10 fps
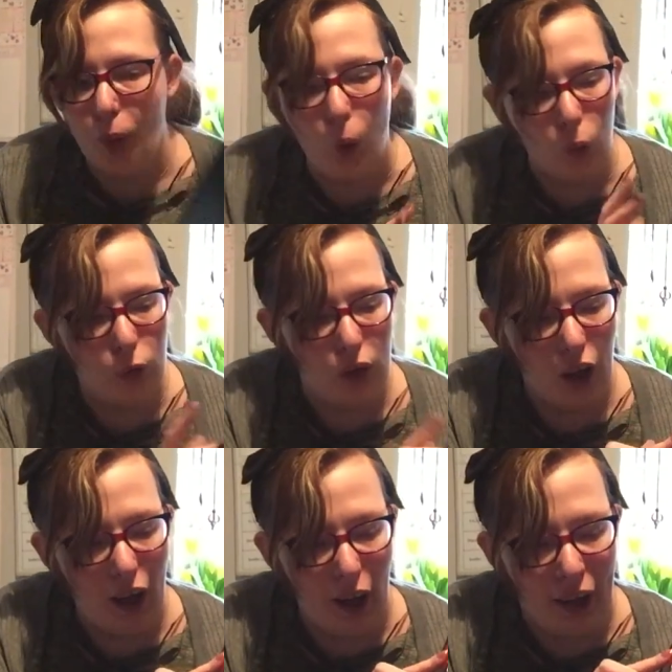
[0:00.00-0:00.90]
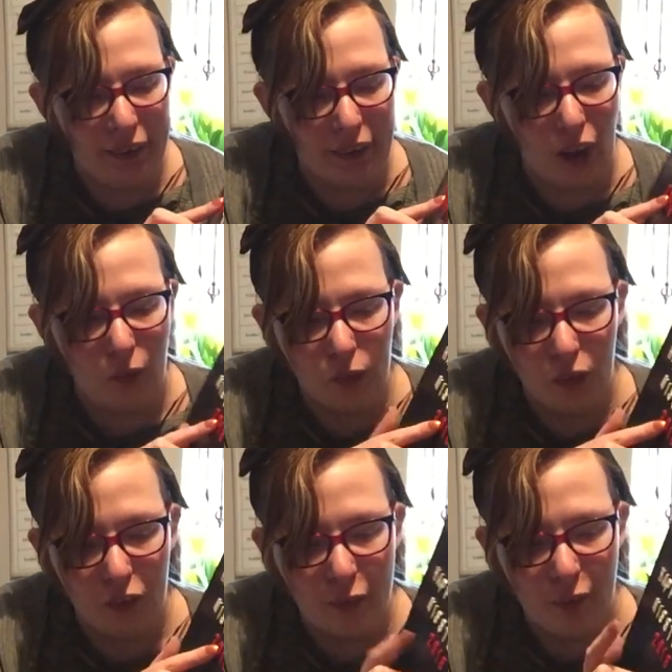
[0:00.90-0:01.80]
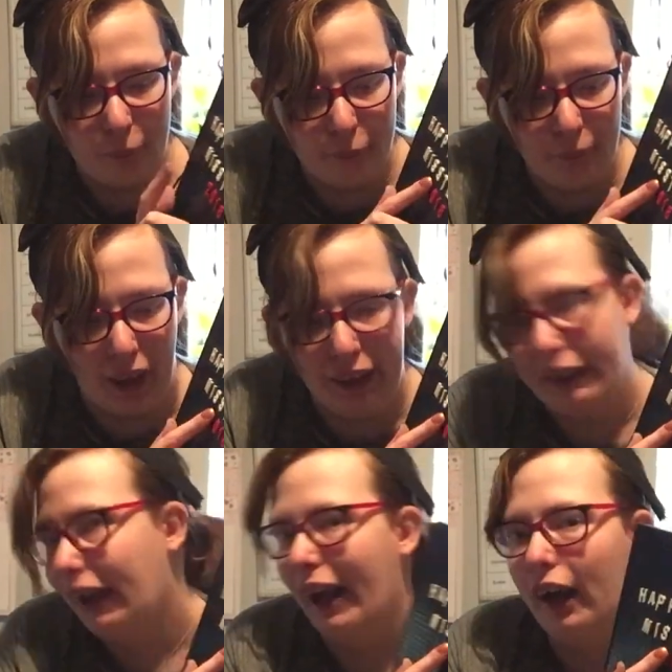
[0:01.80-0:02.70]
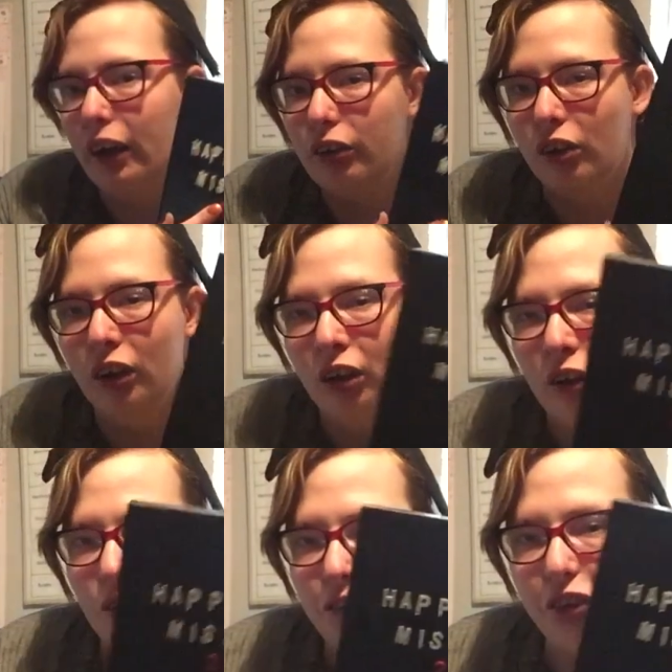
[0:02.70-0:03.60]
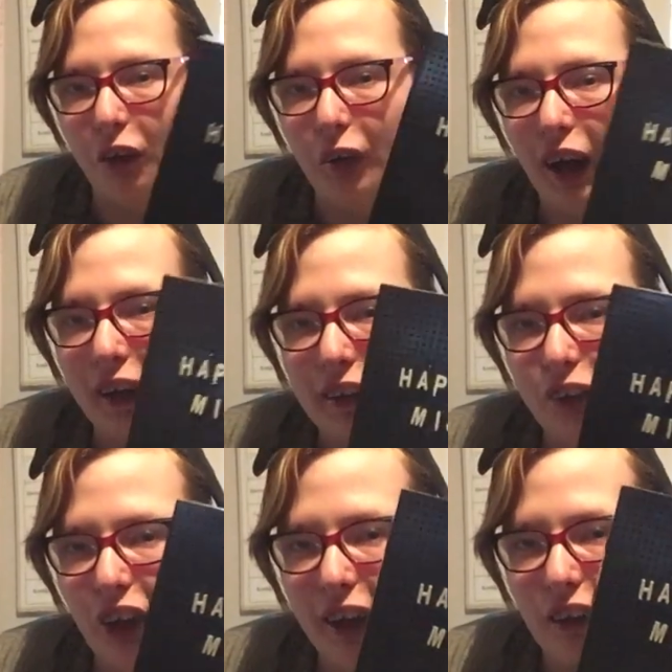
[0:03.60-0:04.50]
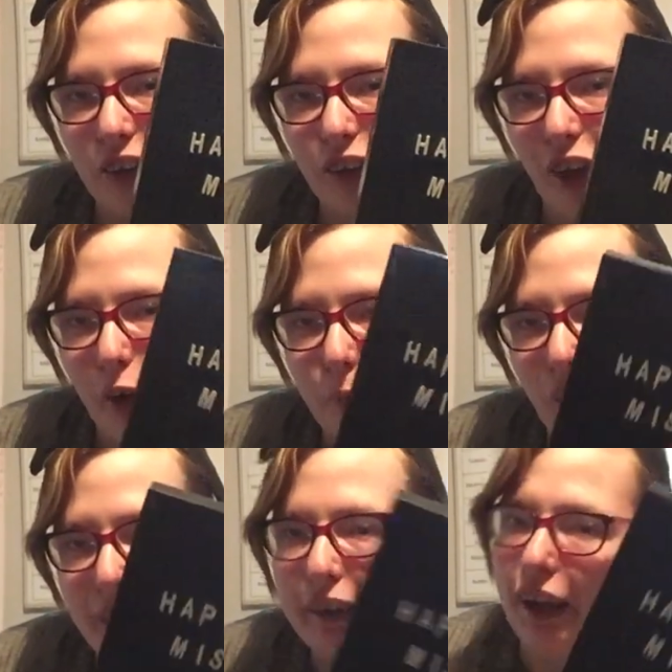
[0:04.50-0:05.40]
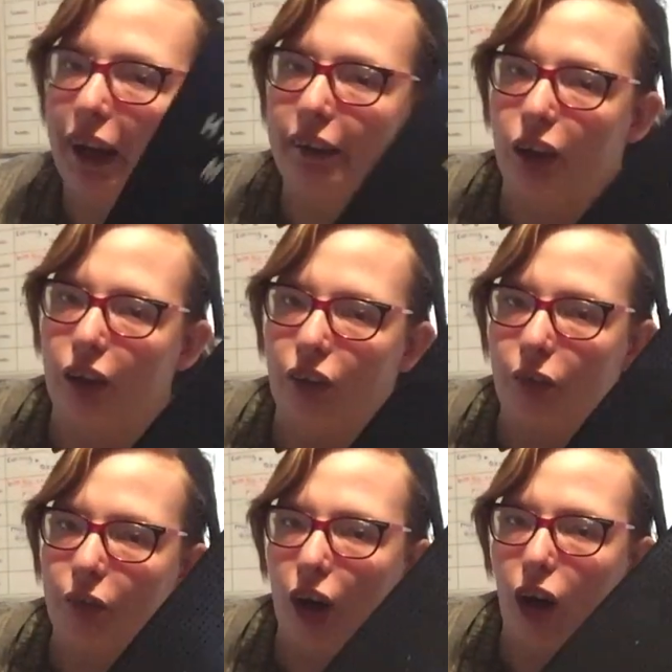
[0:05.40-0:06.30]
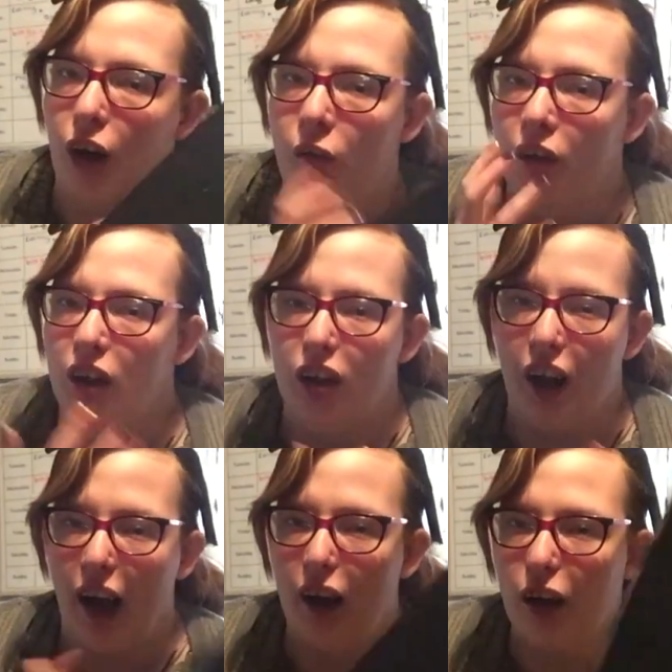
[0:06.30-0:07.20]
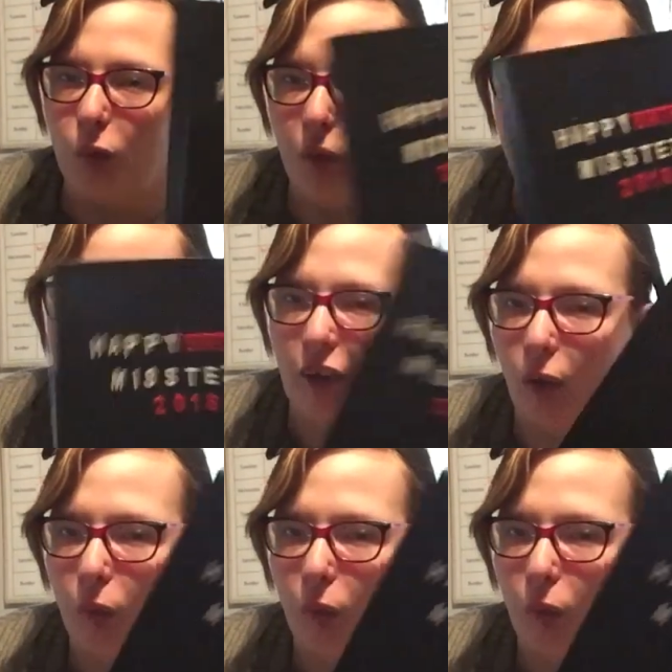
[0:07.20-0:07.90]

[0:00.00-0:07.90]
board and it comes with peg letters, so I can change up the letters for like whatever I